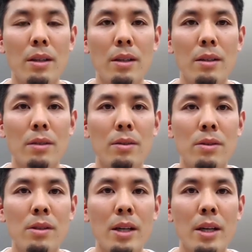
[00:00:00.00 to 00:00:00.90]

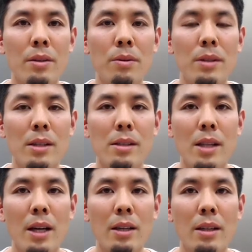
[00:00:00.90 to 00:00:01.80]
Therefore, we
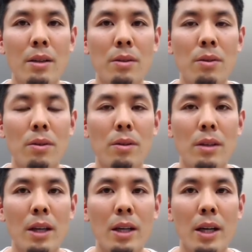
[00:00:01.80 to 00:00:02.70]
compared the accuracy
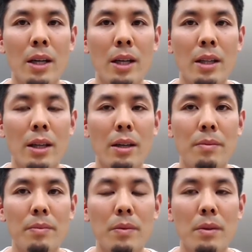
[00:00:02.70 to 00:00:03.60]
of the number of
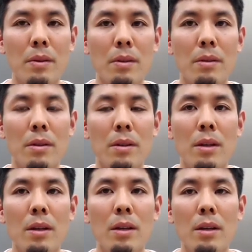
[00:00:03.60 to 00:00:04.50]
messages
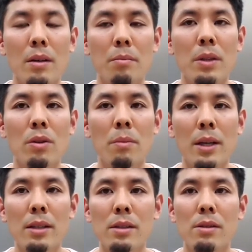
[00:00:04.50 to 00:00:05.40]
delivered and
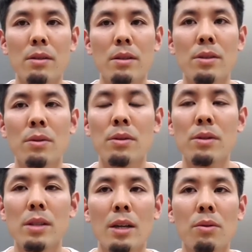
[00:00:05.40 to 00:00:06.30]
number of new
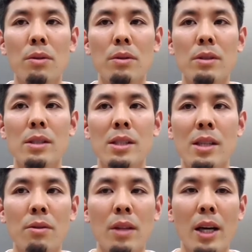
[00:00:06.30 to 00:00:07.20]
acquisition for
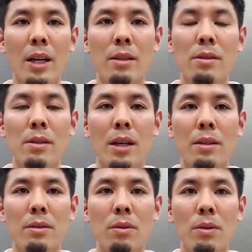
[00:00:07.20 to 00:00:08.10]
two groups of
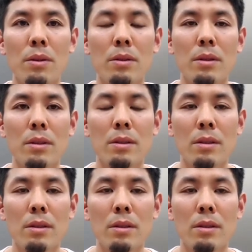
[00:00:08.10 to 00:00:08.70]
users.